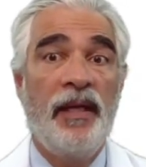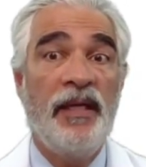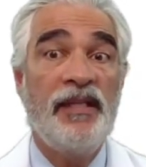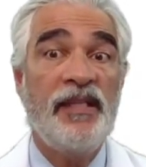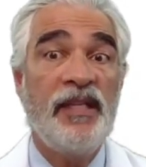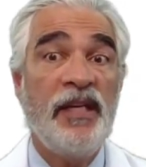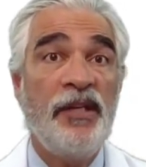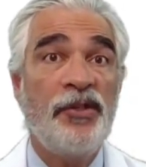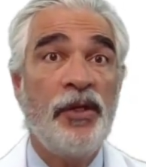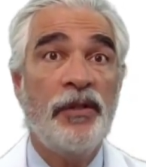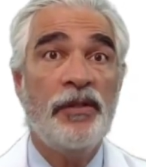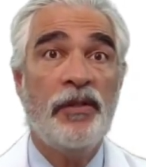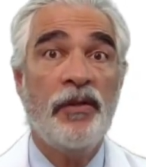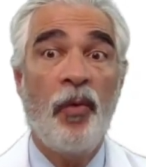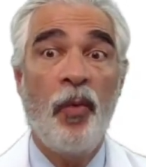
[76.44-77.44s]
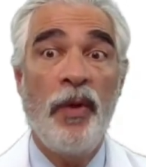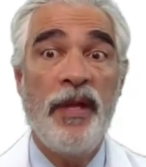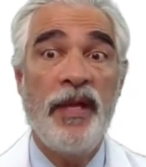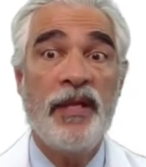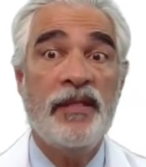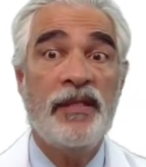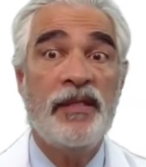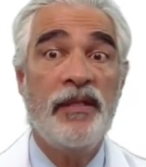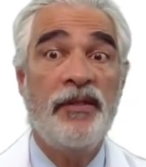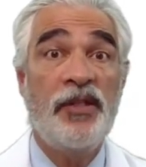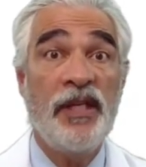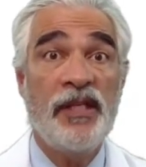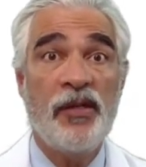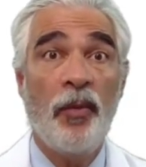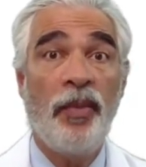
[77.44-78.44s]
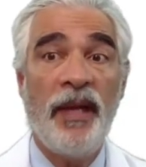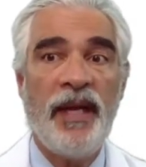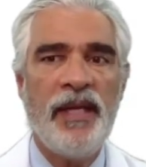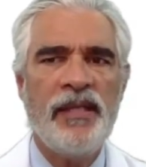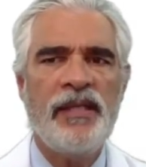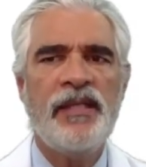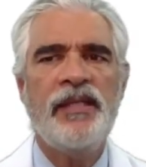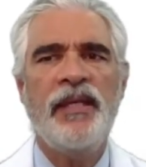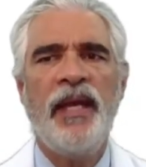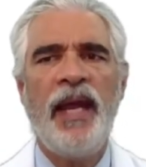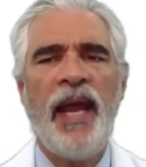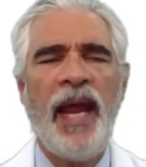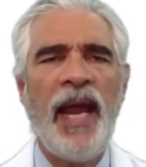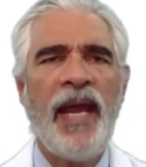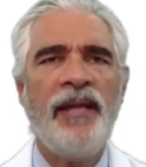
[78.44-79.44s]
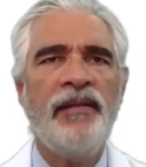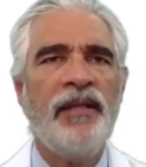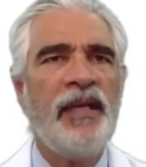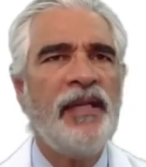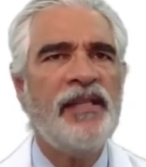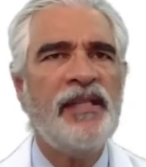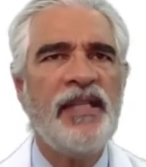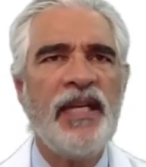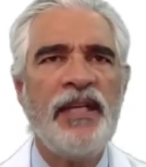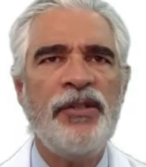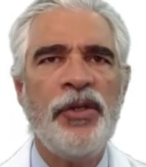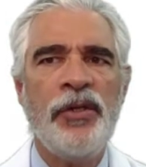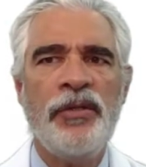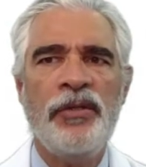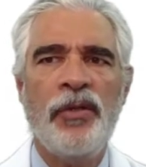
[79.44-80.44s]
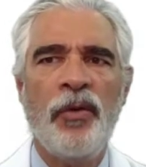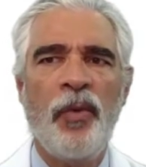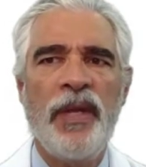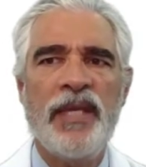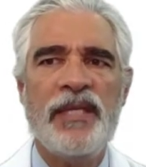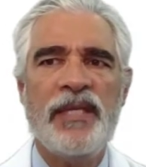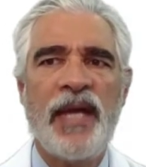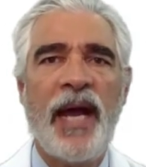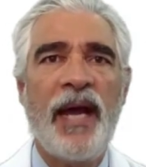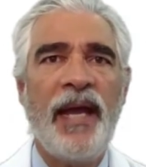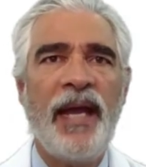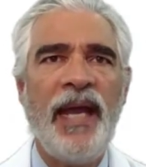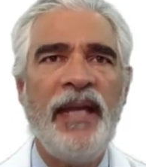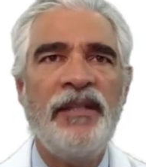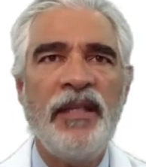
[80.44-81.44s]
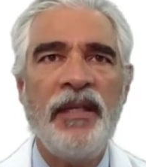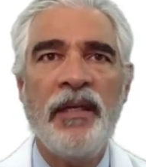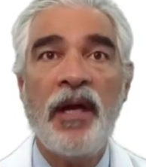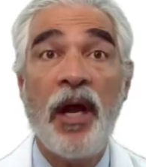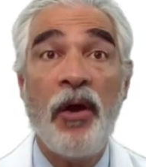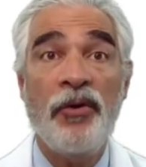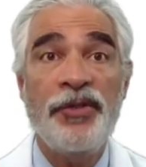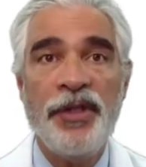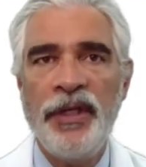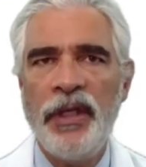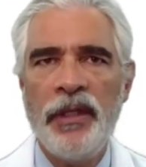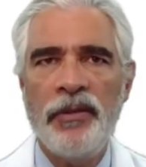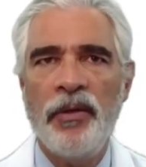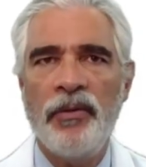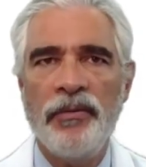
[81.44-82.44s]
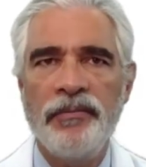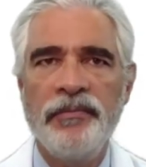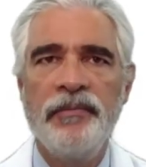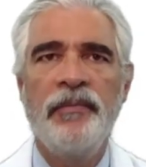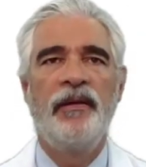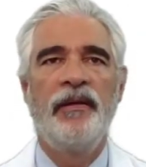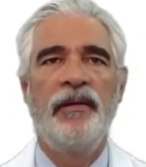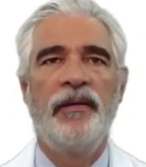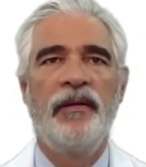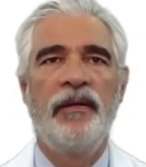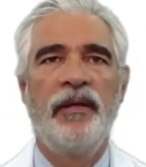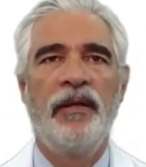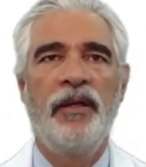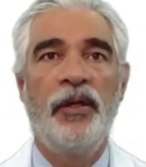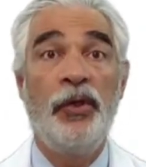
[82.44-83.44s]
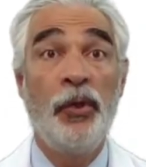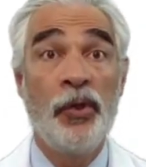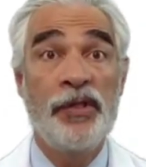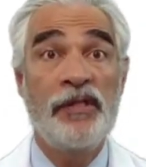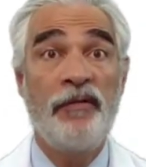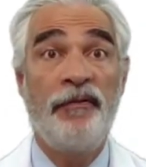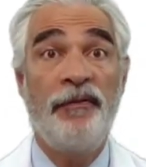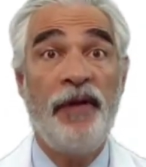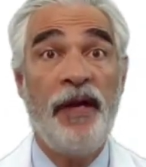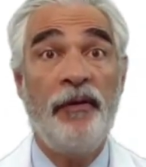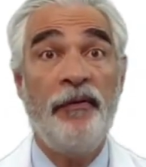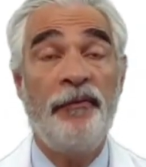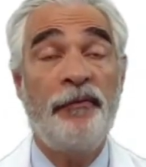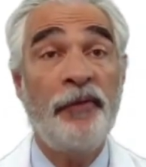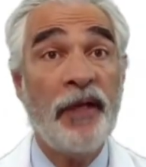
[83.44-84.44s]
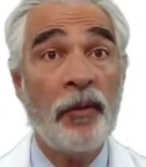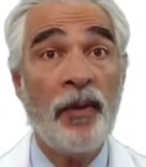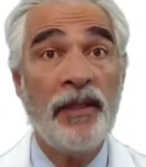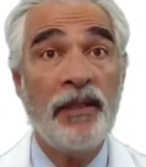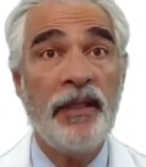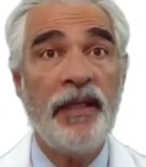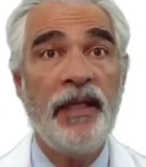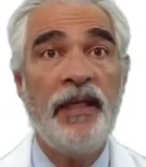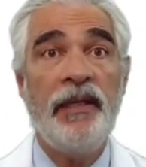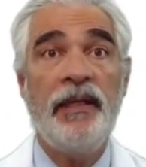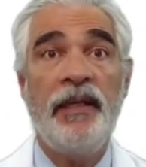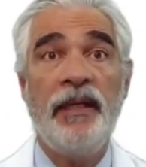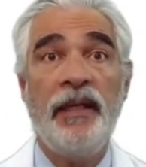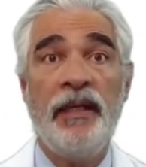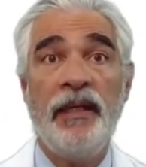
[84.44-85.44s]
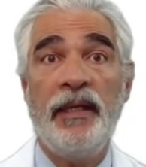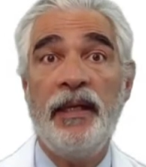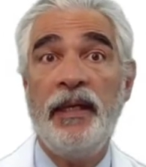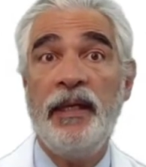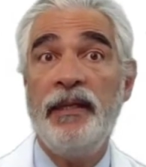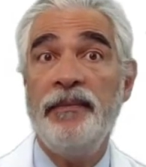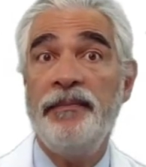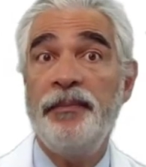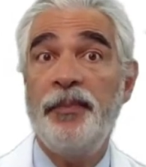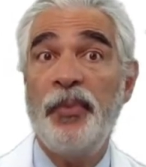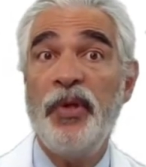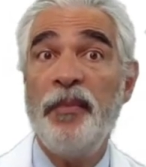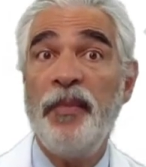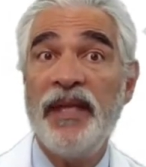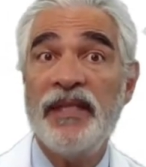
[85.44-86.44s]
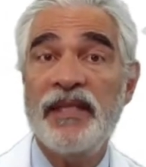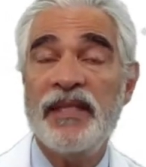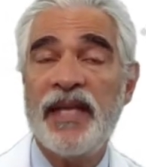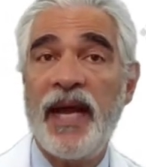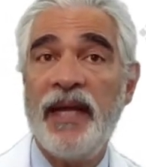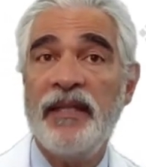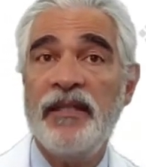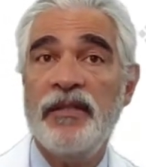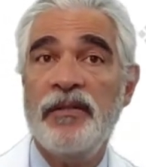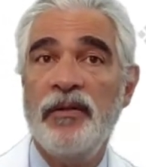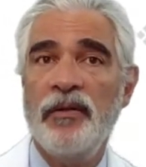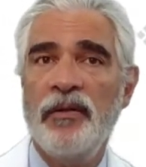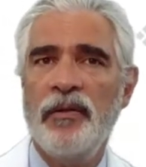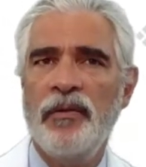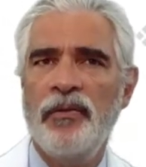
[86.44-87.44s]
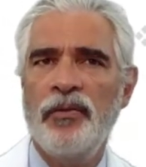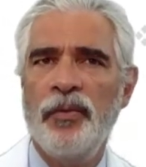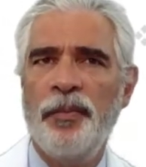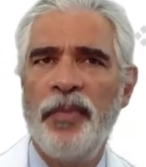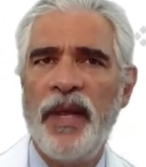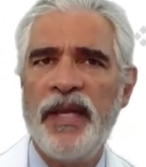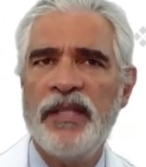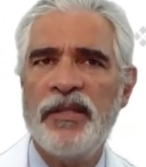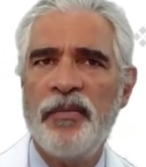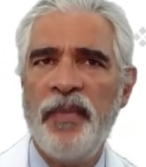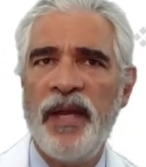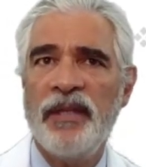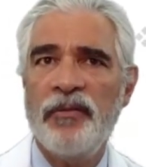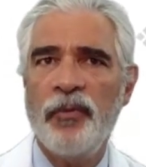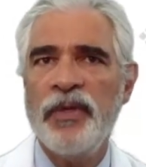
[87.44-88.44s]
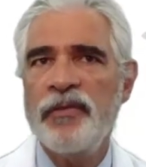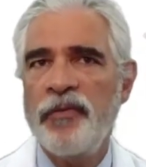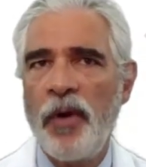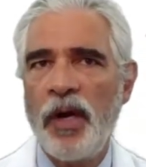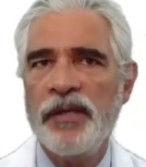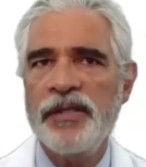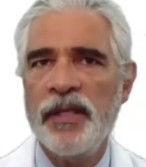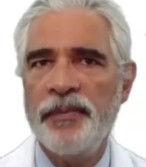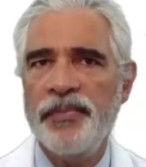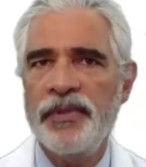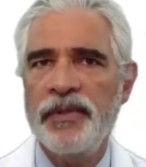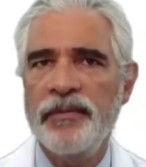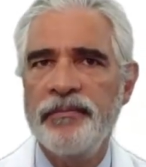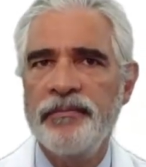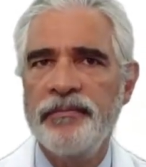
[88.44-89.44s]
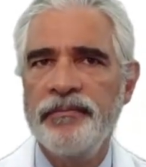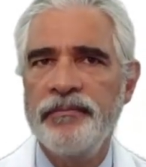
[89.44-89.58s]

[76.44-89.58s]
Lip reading: incisions with chisel blades and incisions with an 18-gauge needle, used very frequently in pre-made sites to placement with forceps.